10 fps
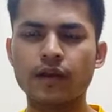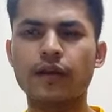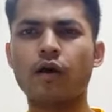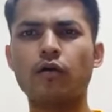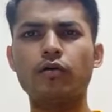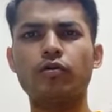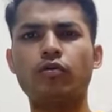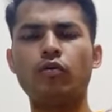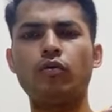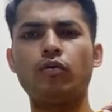Now,
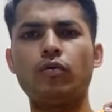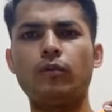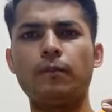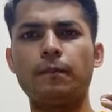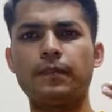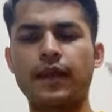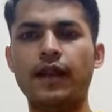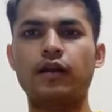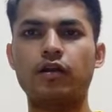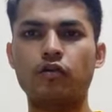to
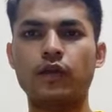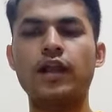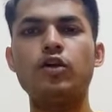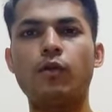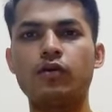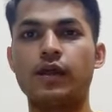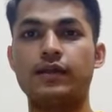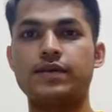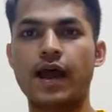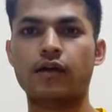tell you about the
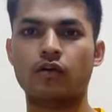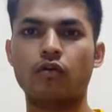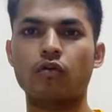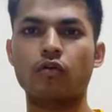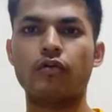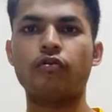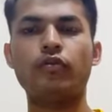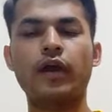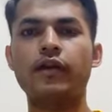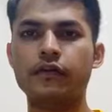exact role,
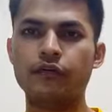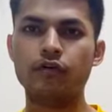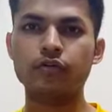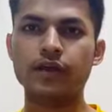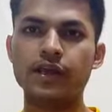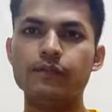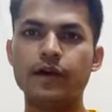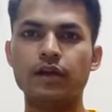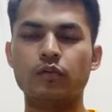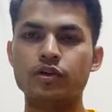you can refer to the
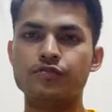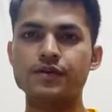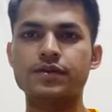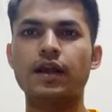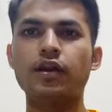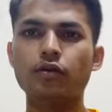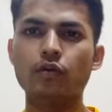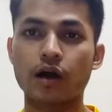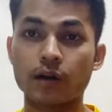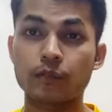email which we sent
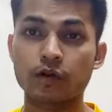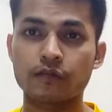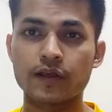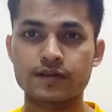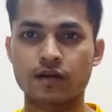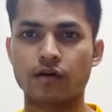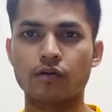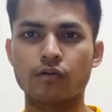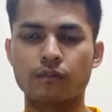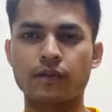you a couple of days
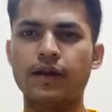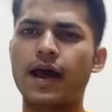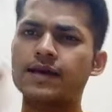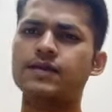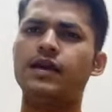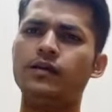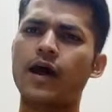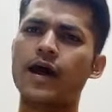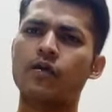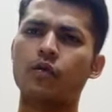ago. It has the
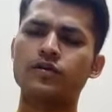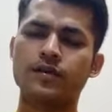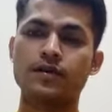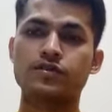entire roles and